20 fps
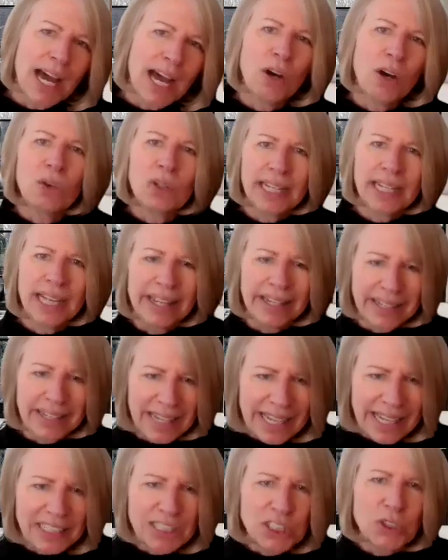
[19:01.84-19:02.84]
out
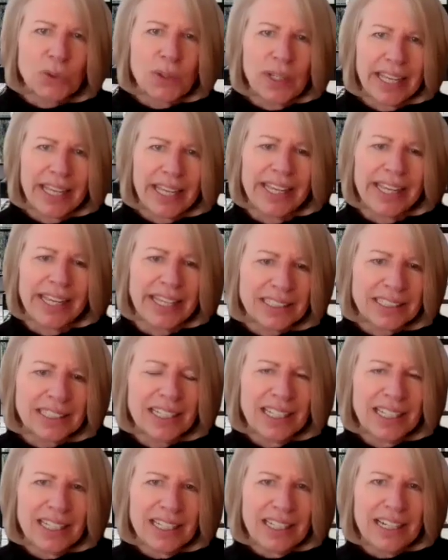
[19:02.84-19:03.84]
and educate,
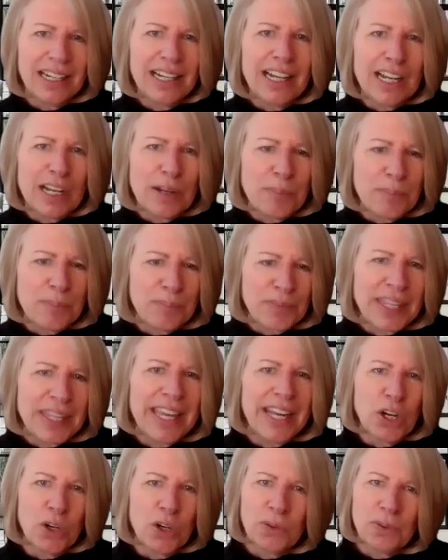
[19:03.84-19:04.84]

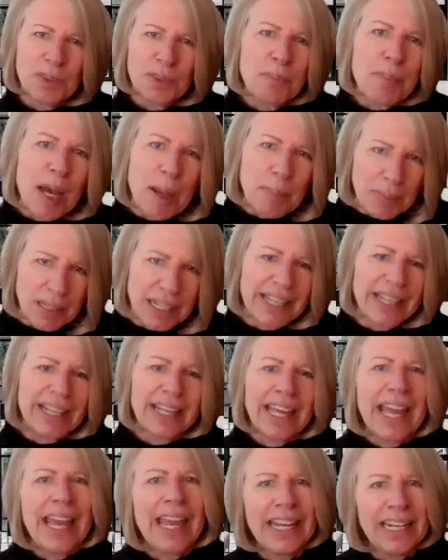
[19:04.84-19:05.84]
the
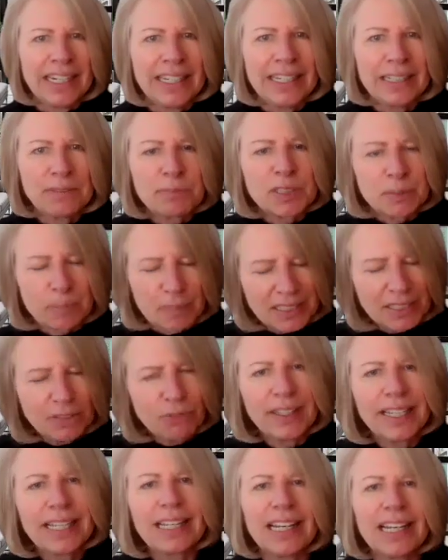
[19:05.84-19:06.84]
public and
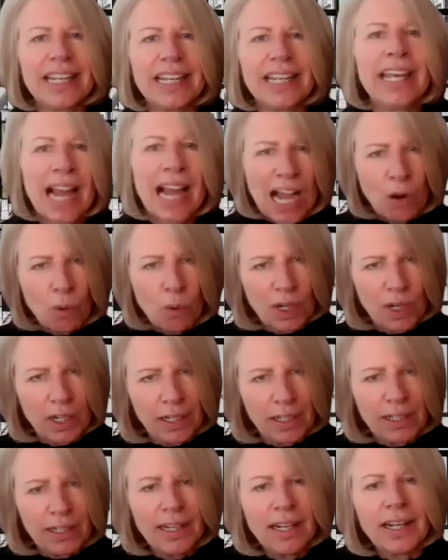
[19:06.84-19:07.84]
specifically
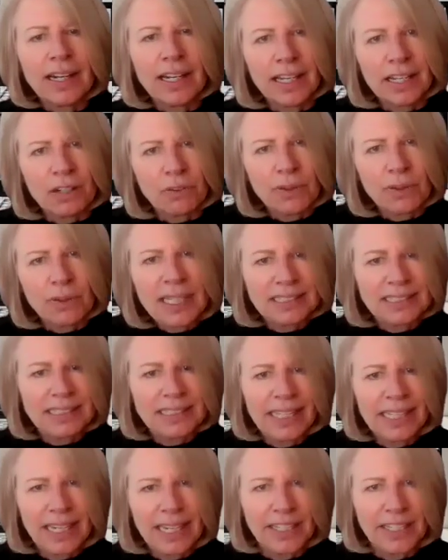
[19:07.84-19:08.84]
our real
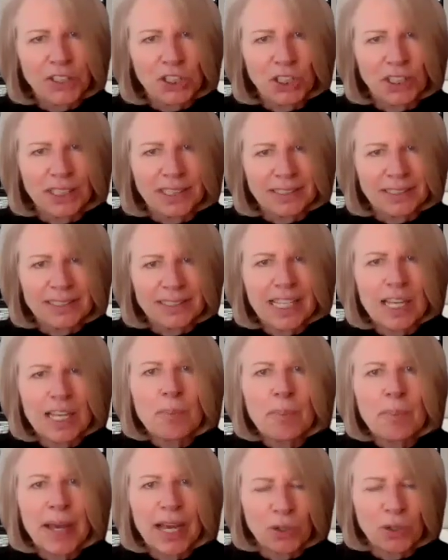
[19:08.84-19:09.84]
estate agents
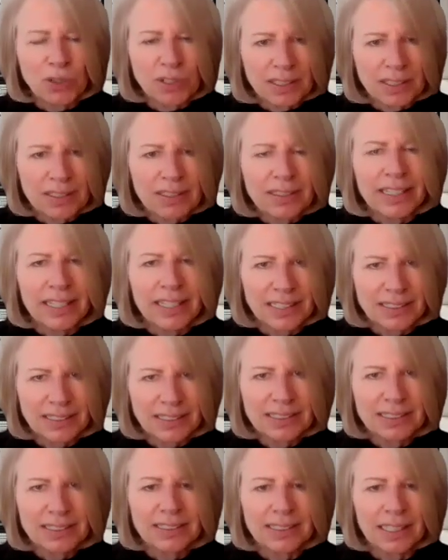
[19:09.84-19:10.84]
about
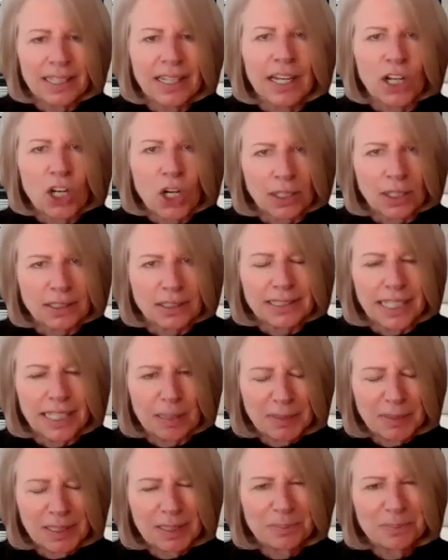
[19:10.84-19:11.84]
this
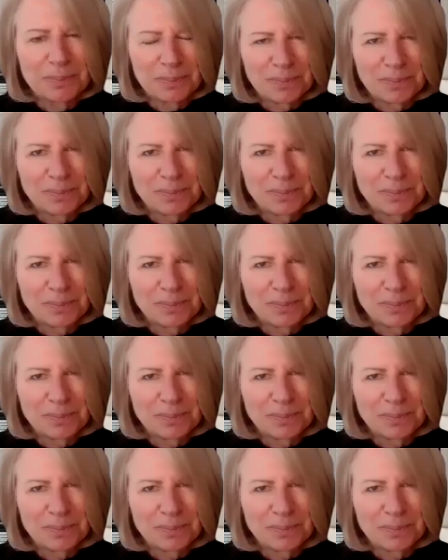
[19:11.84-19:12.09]
concept.